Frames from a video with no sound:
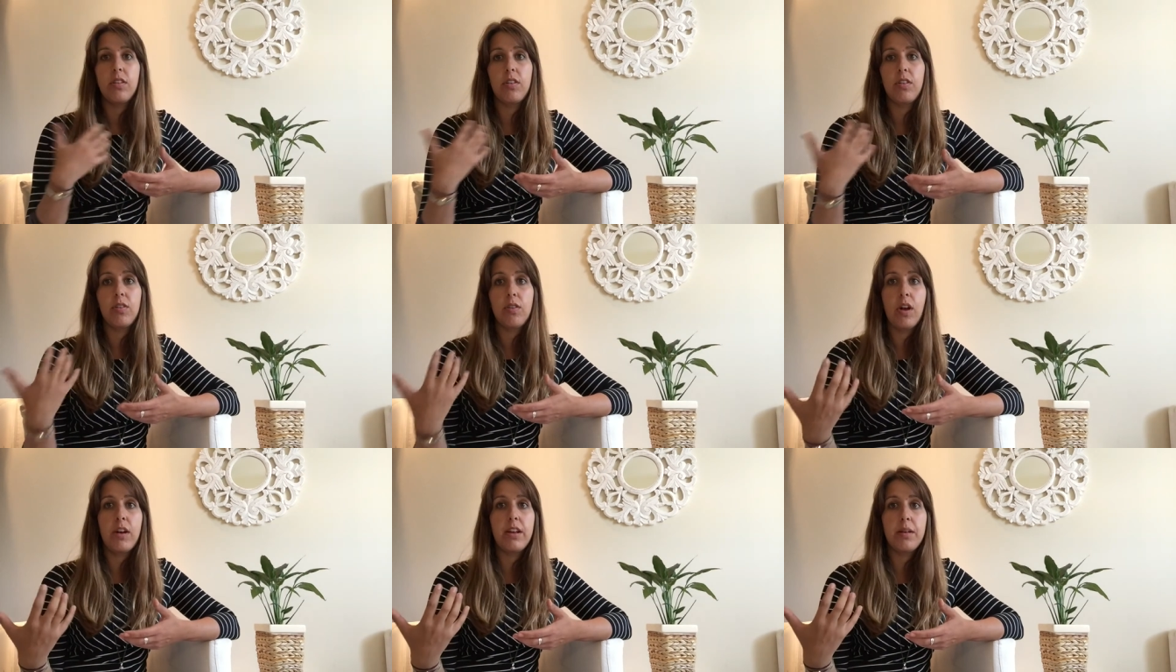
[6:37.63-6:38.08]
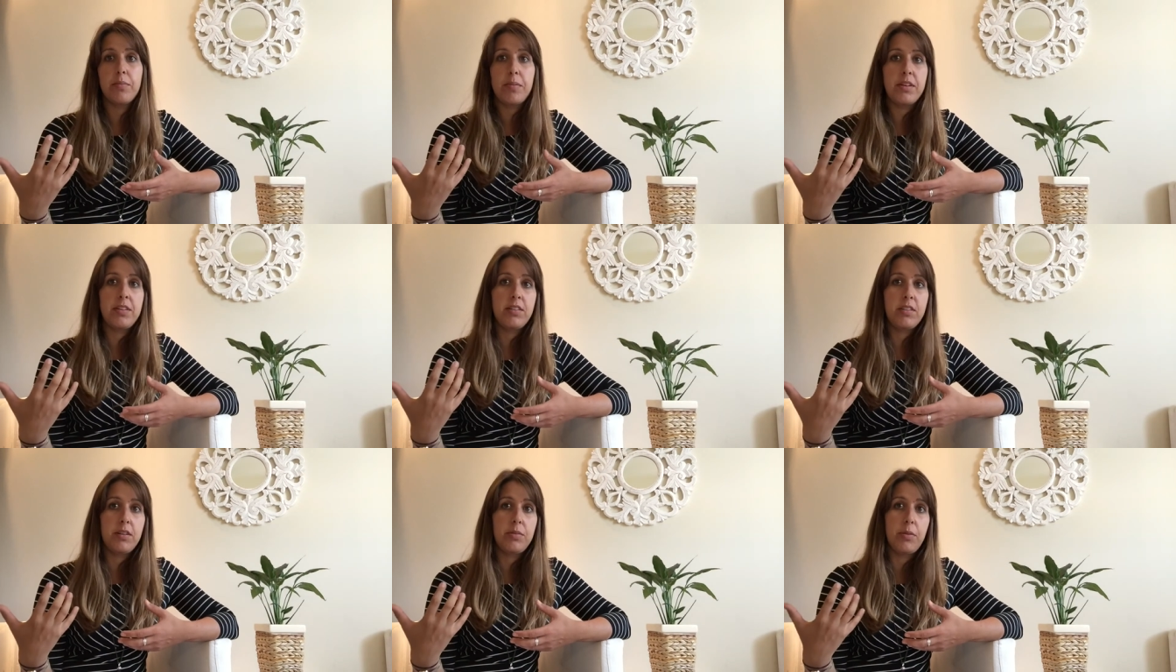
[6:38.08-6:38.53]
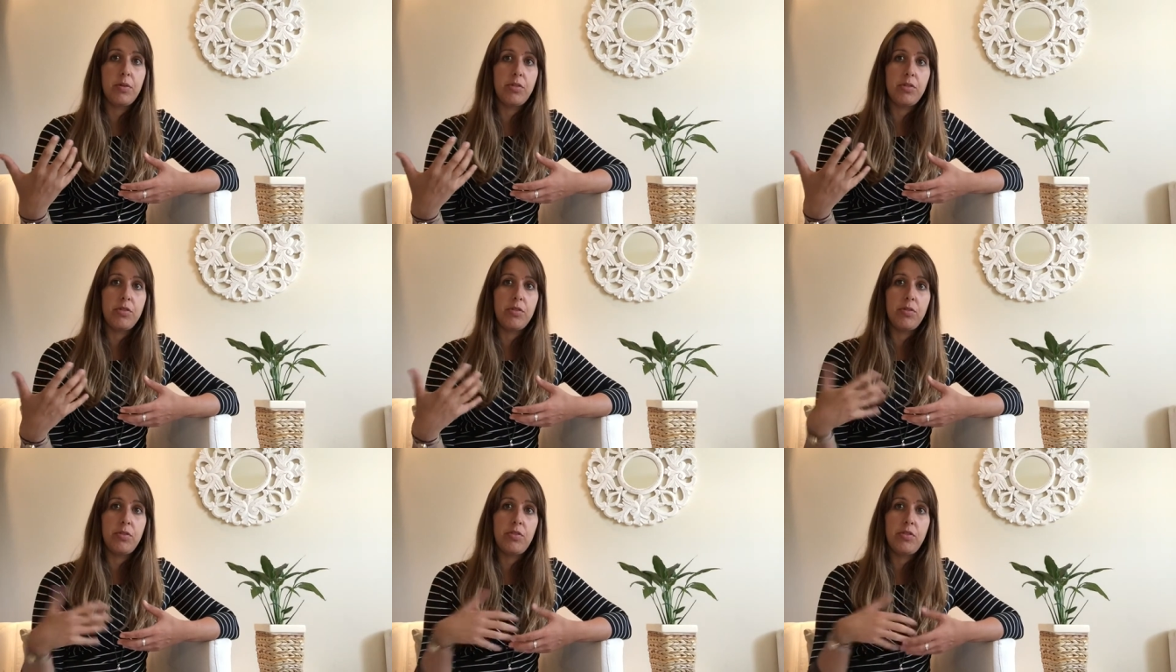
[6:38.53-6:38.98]
chronic mental and
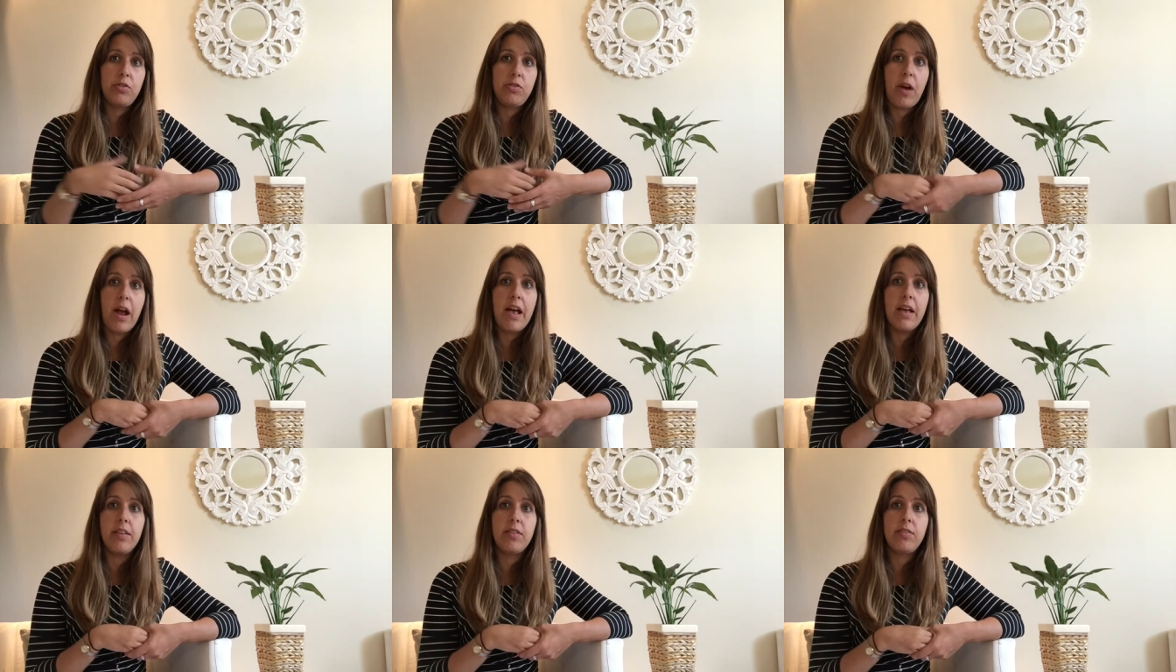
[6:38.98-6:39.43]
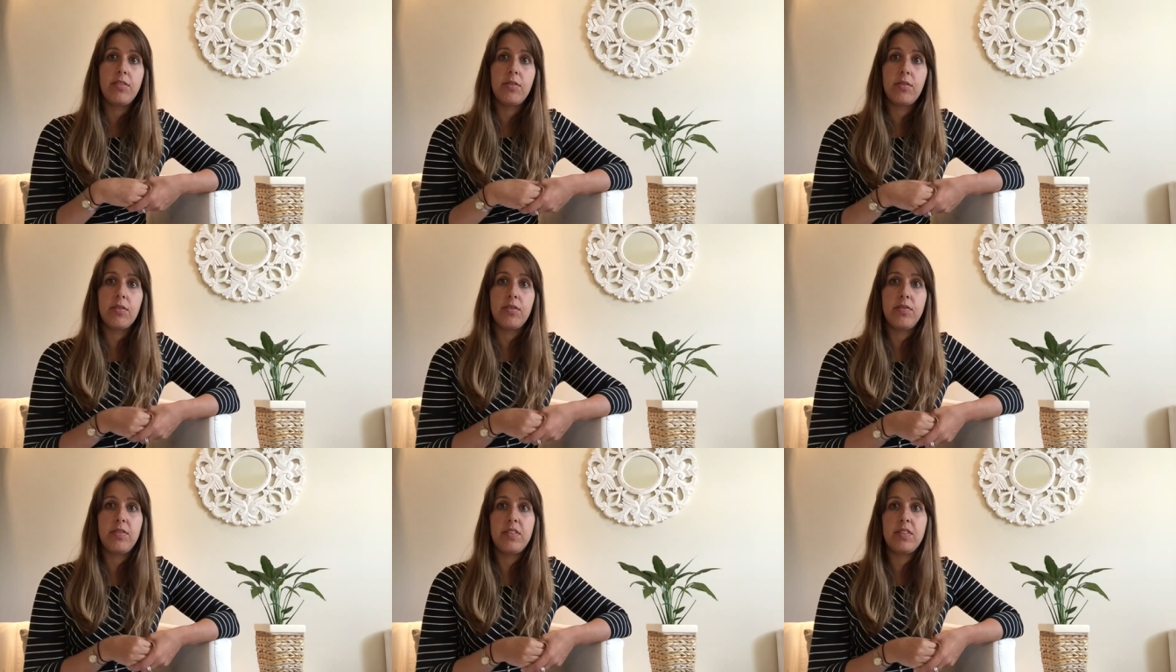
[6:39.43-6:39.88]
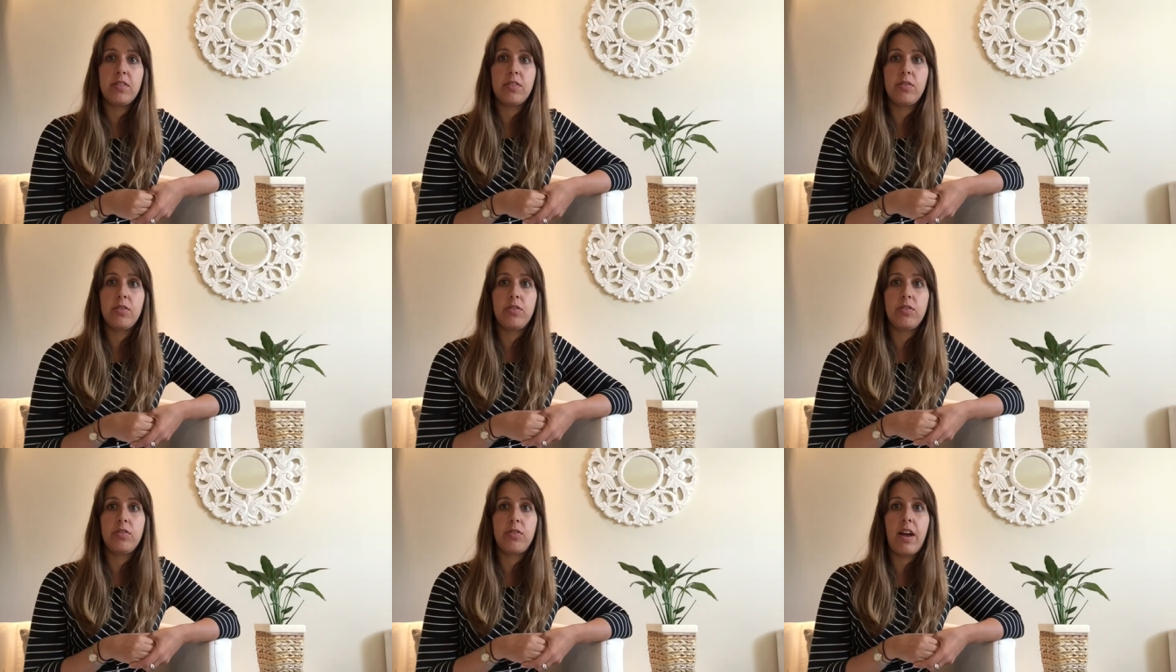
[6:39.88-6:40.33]
emotional stress or
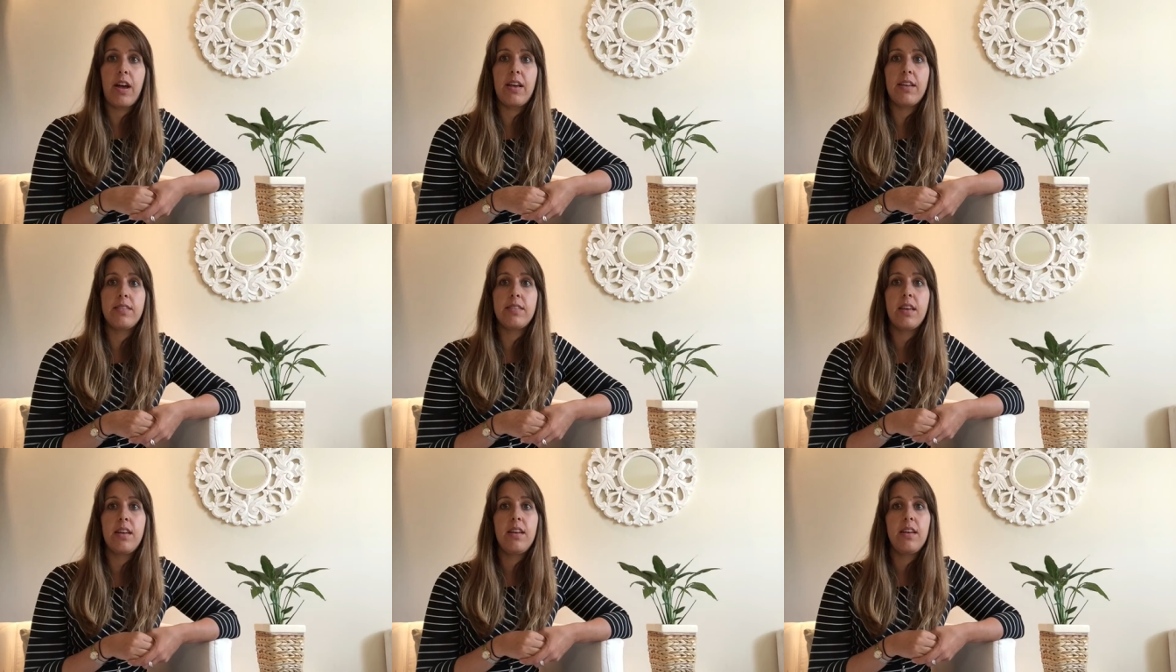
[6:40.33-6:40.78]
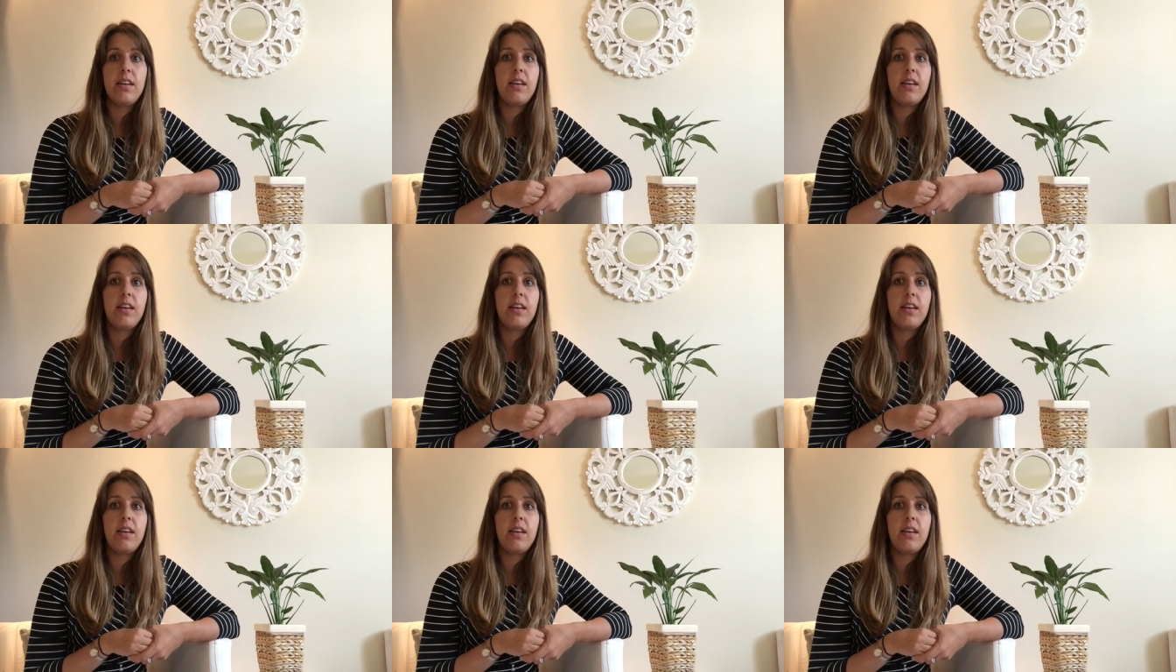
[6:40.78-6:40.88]
physical stress,